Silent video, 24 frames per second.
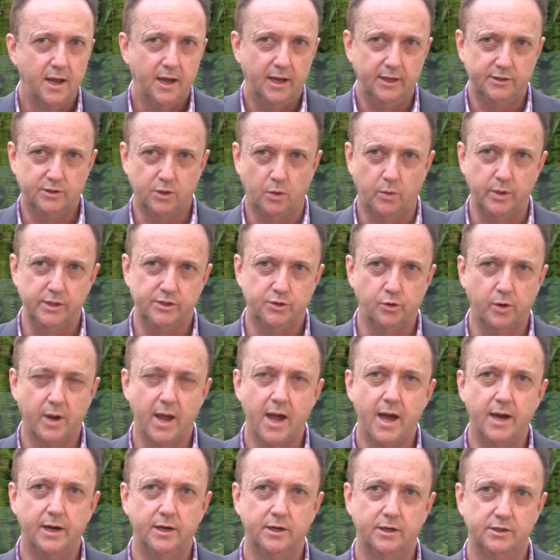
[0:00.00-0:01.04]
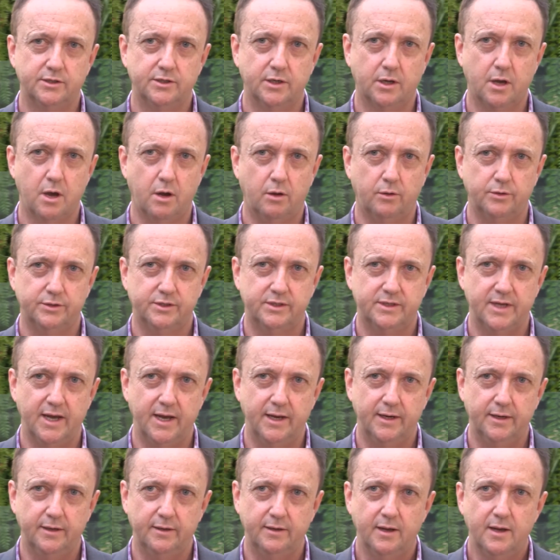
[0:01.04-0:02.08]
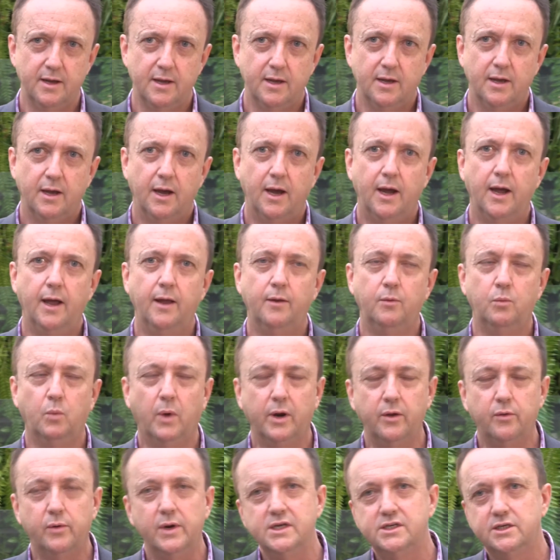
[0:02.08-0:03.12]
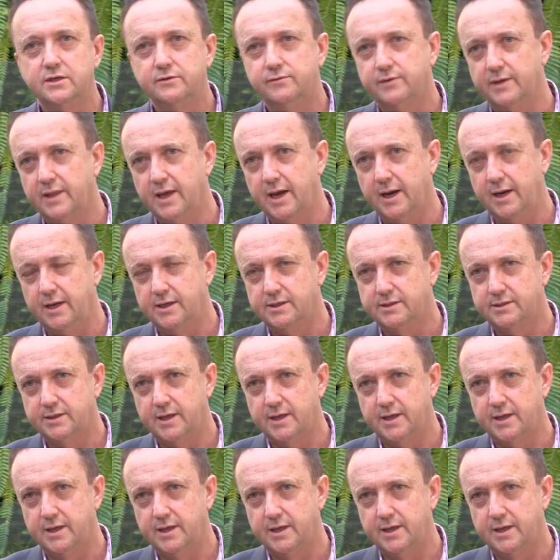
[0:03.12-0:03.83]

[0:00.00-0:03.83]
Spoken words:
It's always regarded as a gold standard. And one of the reasons for that is